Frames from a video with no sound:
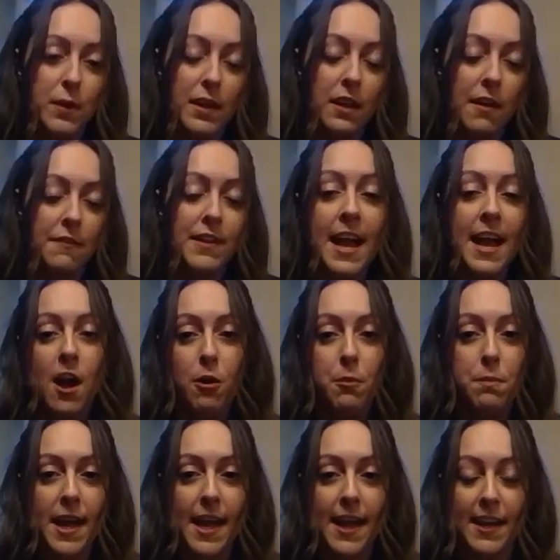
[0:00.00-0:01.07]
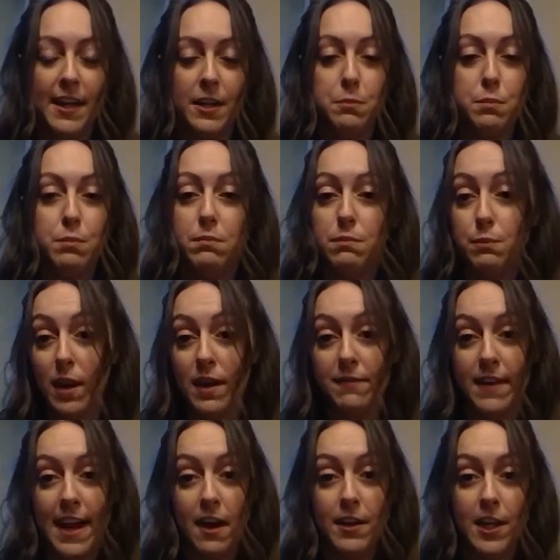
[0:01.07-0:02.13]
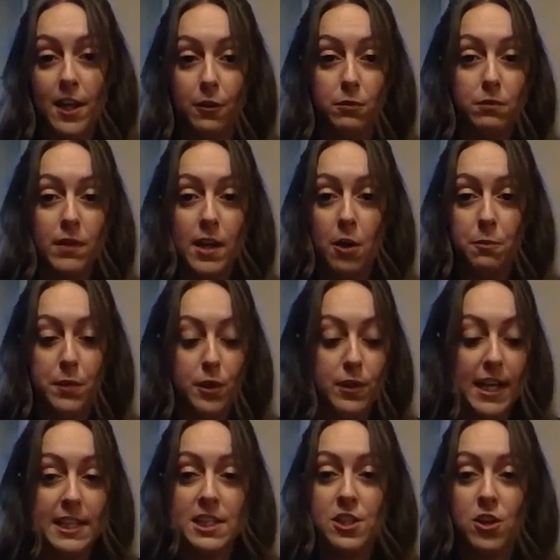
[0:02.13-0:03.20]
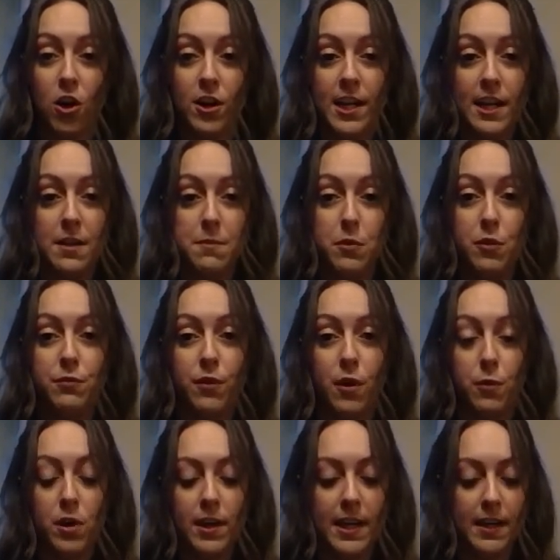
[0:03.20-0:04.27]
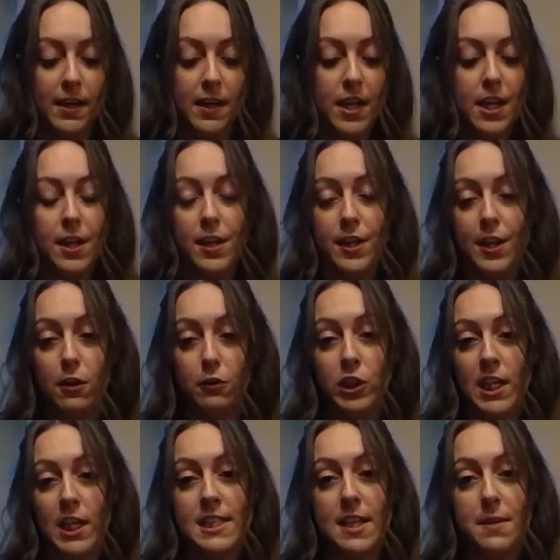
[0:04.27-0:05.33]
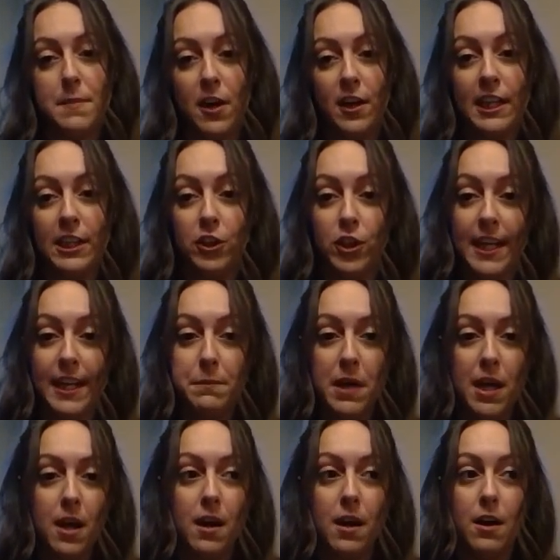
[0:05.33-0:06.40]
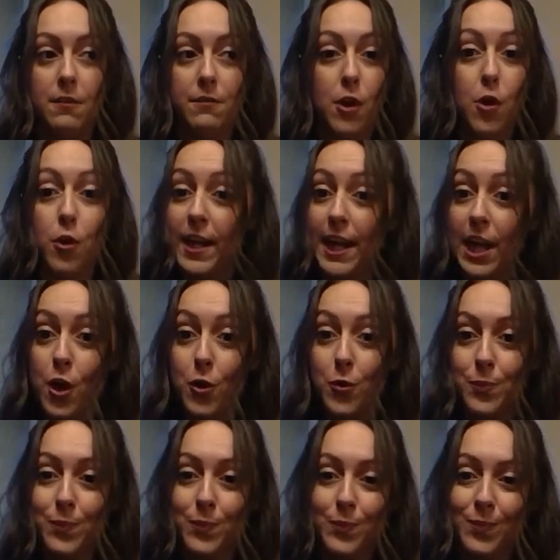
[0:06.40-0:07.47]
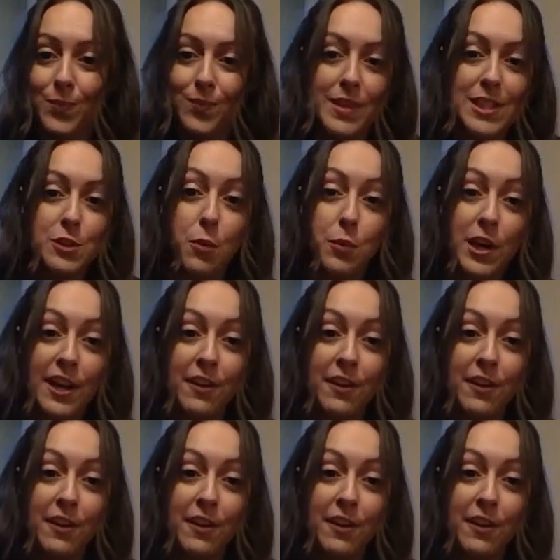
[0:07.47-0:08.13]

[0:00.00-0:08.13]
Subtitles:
We love to help and bring value, help you get started and move forward and, chase the American dream of owning a home. That's what we're here